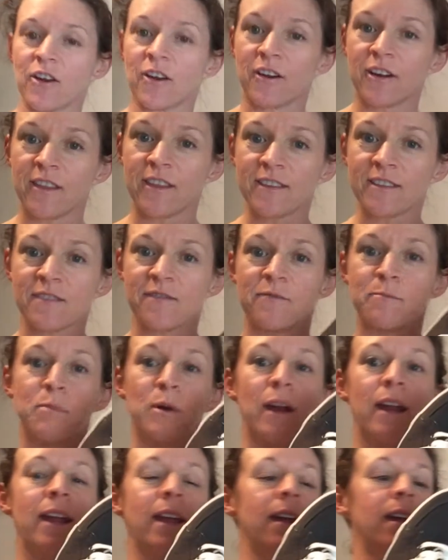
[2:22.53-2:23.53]
heard of this
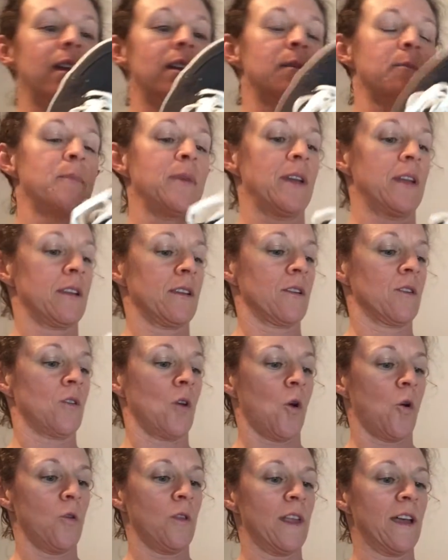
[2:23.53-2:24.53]
brand, but
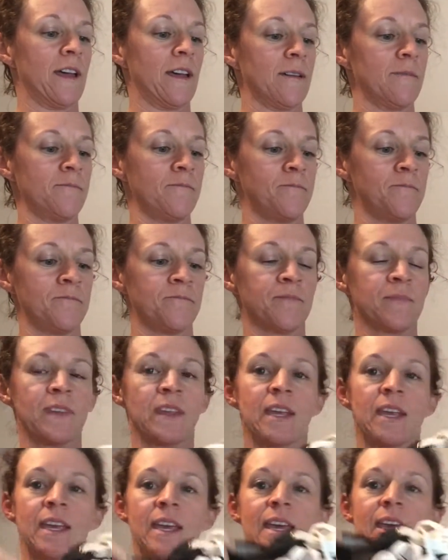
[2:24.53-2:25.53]
Gola,
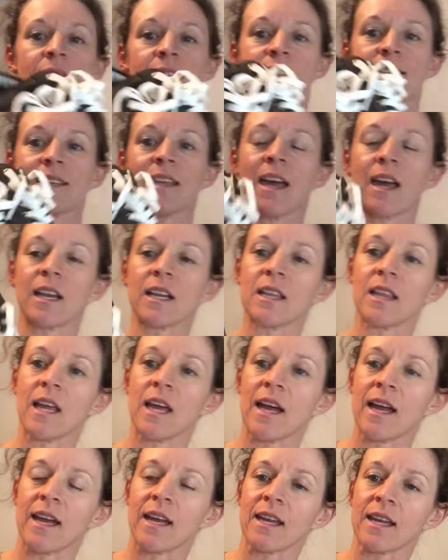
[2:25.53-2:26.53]
it's kind of
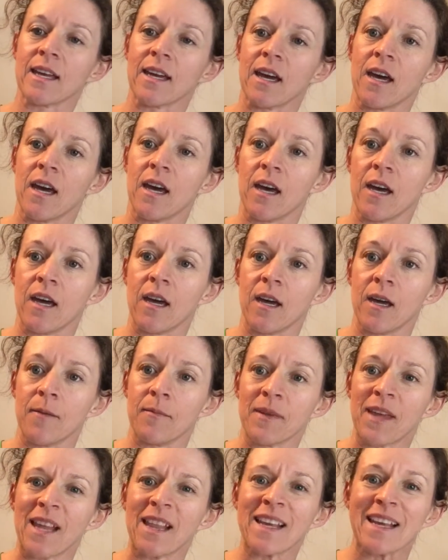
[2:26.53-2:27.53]
like
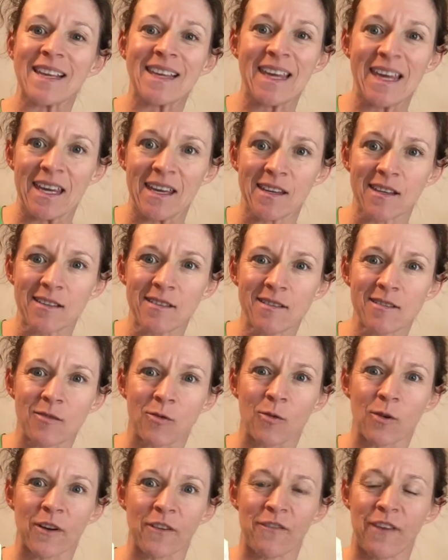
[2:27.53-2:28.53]
a Kids
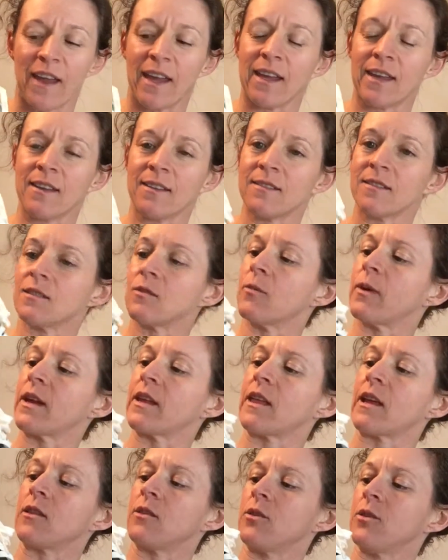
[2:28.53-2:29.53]
or a Vans, the way
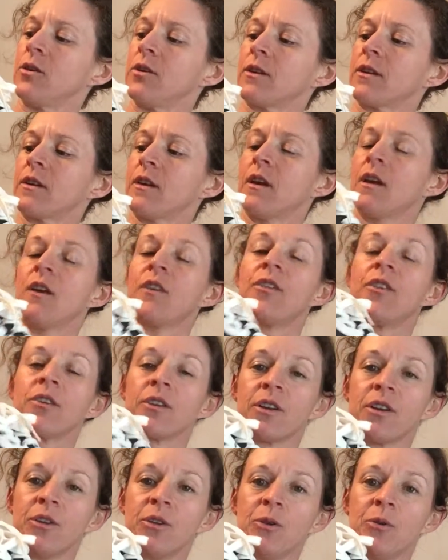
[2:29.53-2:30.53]
they look.
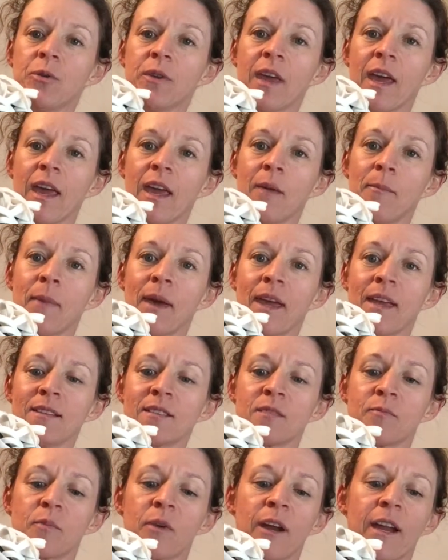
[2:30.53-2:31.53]
They're a
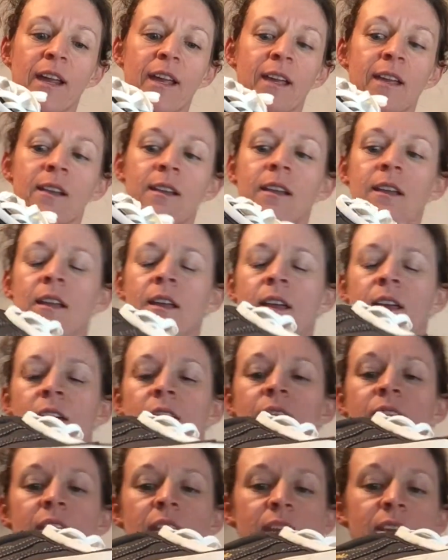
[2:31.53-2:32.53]
UK-based brand.
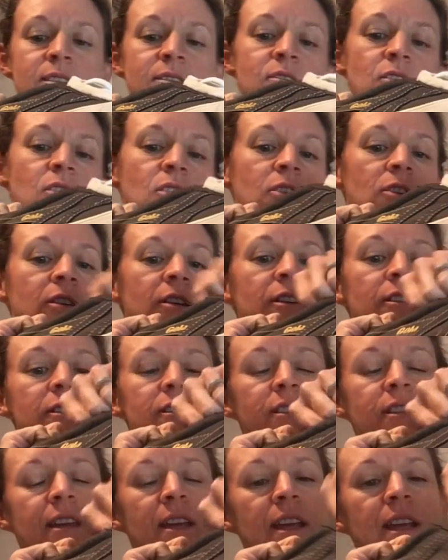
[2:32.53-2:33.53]
These are
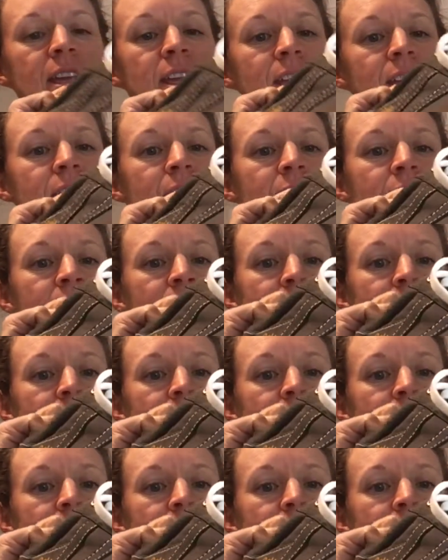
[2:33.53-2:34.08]
the